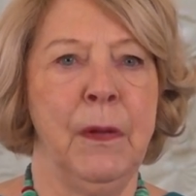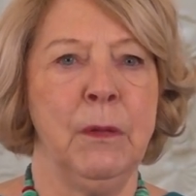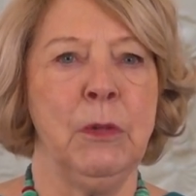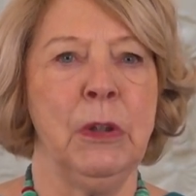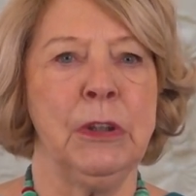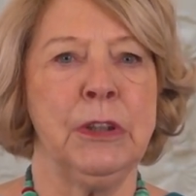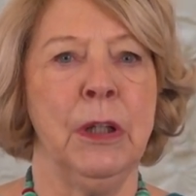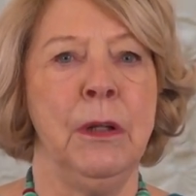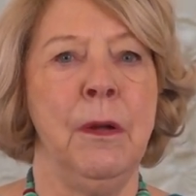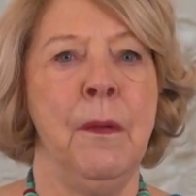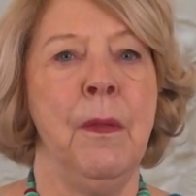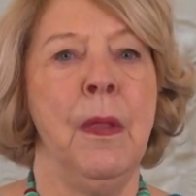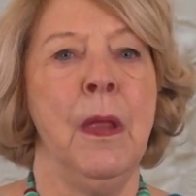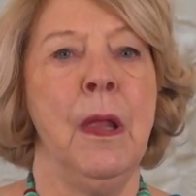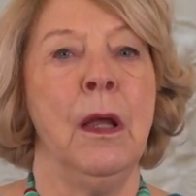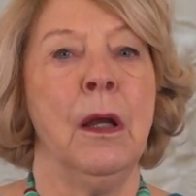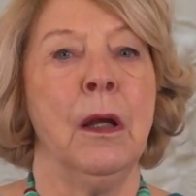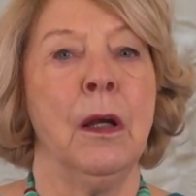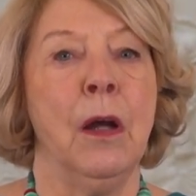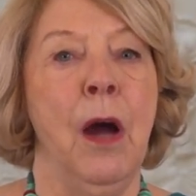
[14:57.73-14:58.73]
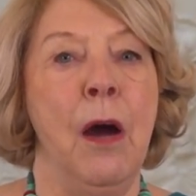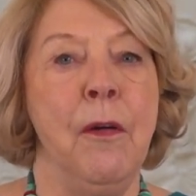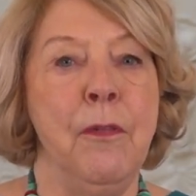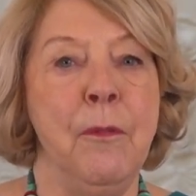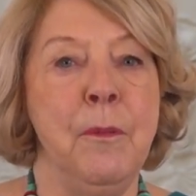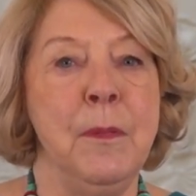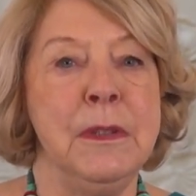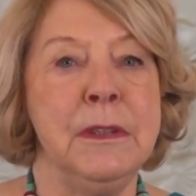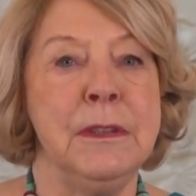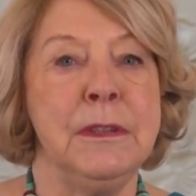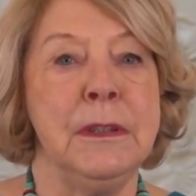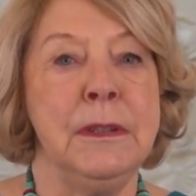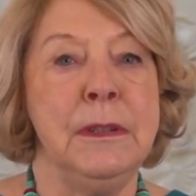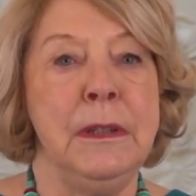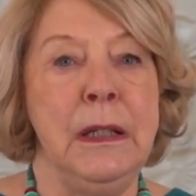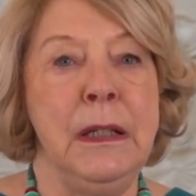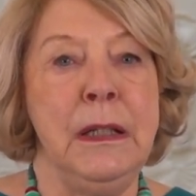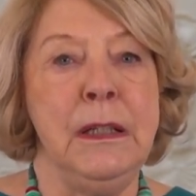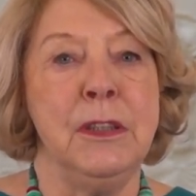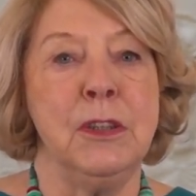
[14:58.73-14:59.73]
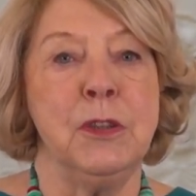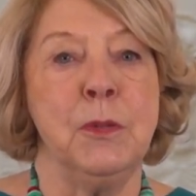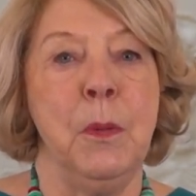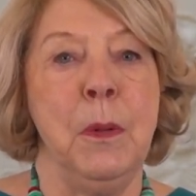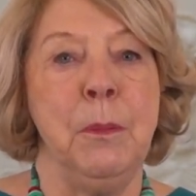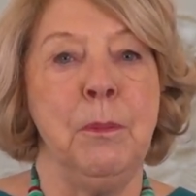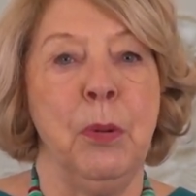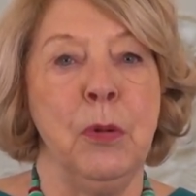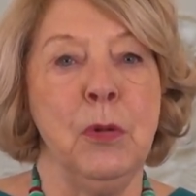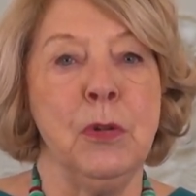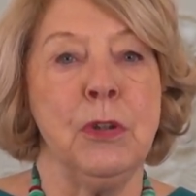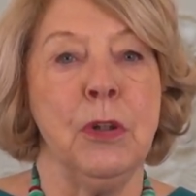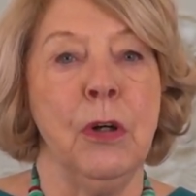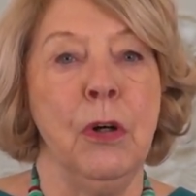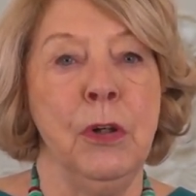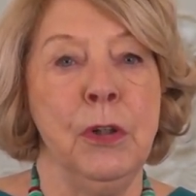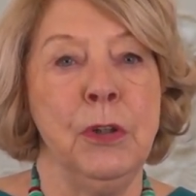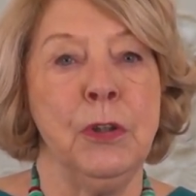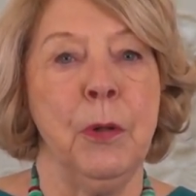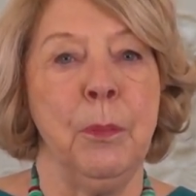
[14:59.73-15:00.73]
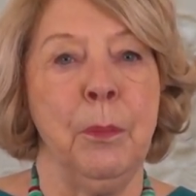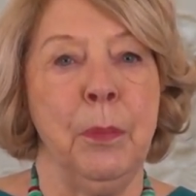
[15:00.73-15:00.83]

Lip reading: But Governments need to be put under